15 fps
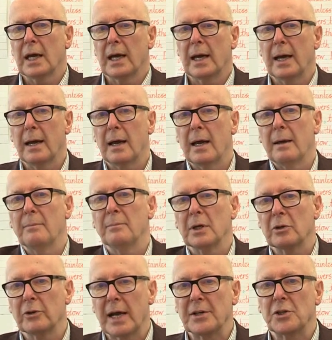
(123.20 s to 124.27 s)

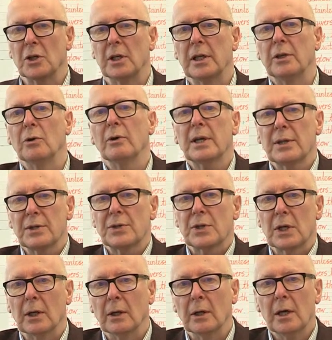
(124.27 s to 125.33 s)
but gradually you'll get the
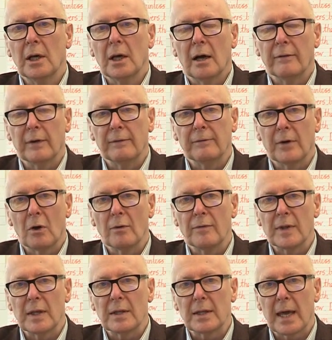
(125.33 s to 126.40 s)
skill of
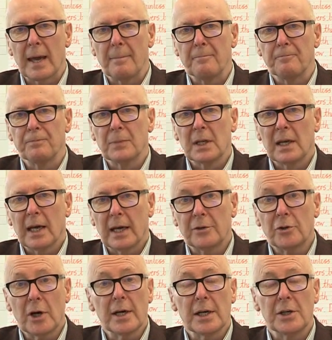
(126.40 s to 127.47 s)
involving them. And
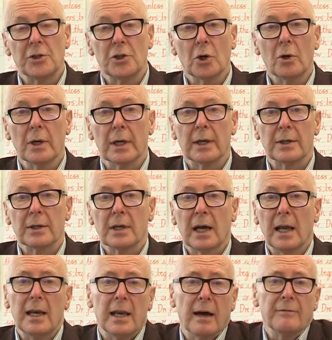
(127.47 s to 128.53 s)
try and enjoy it.
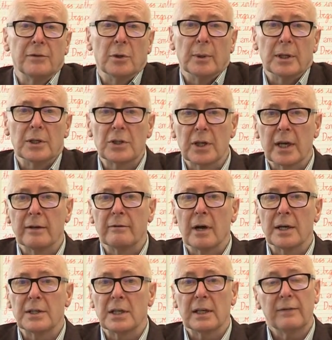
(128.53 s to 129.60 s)
I love doing shared
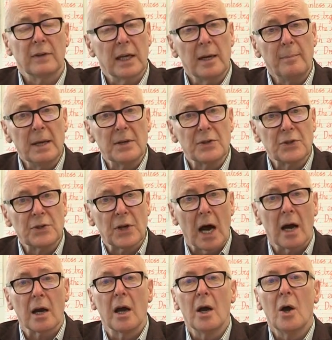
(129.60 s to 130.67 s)
writing. If you get a bit
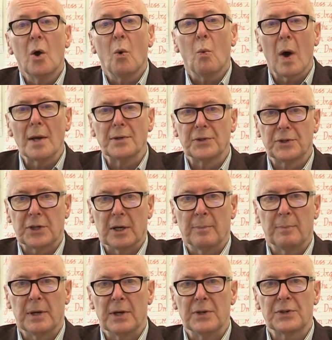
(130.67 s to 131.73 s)
stuck, one
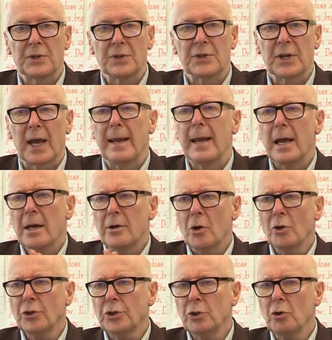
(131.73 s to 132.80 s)
tip is to say,
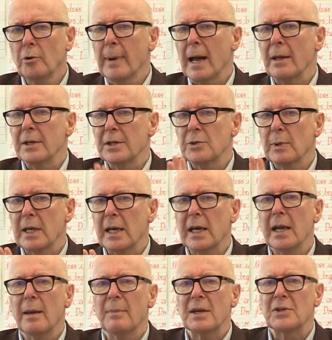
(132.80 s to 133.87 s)
not sure about this, we're
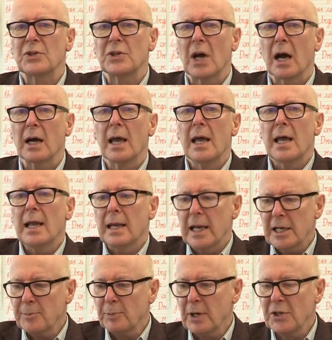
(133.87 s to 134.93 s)
getting a bit stuck,
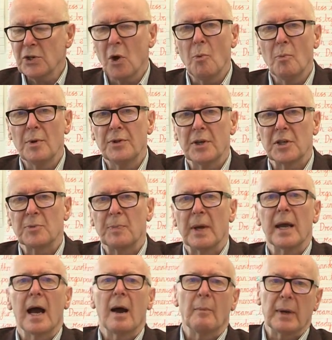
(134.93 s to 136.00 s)
let's press on with this
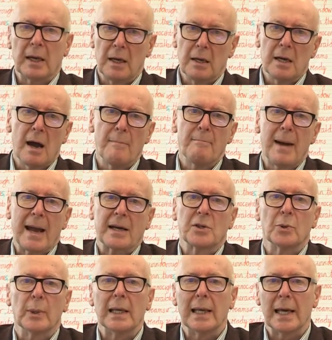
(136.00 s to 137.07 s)
bit and we can come back
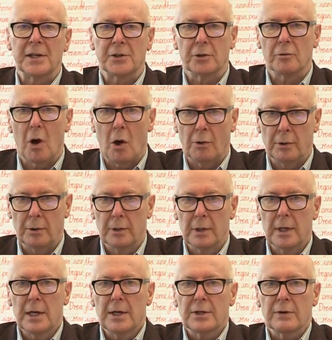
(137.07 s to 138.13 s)
to it later on.
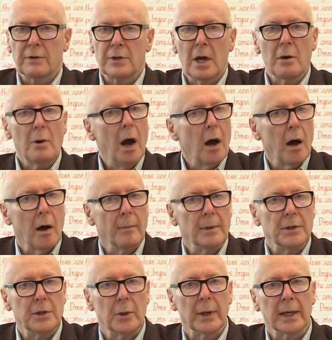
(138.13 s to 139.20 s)
So there's no harm
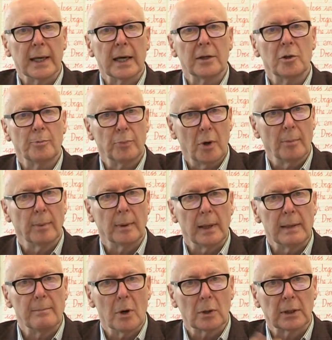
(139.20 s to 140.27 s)
in doing that, and you're
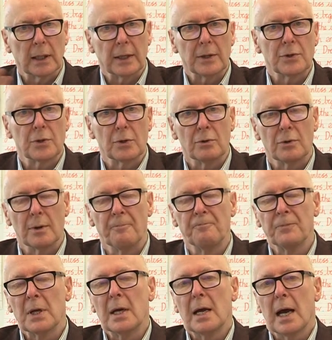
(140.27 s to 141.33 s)
probably modelling to them
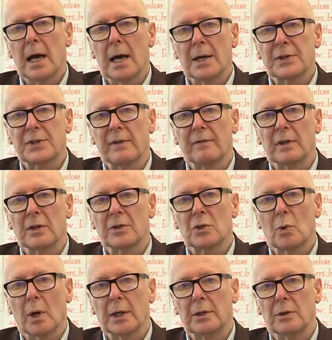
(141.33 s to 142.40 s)
something that's
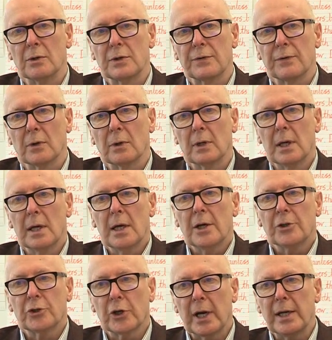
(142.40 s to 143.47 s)
quite useful.
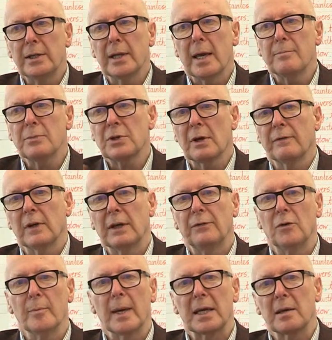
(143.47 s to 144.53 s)
Train them so that
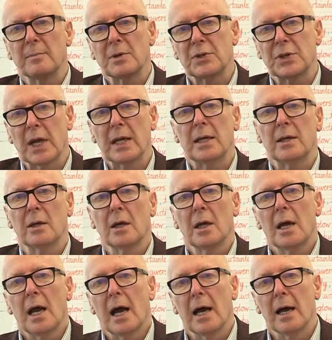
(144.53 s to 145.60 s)
if you make a mistake,
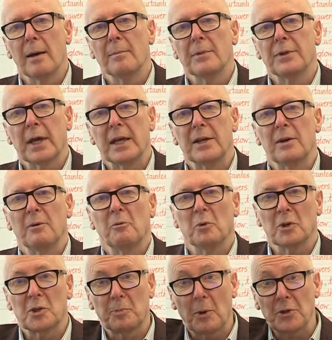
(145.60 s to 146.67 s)
they
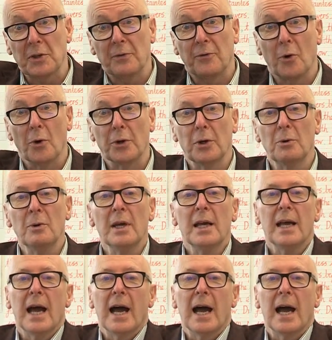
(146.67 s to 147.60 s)
will spot it for you,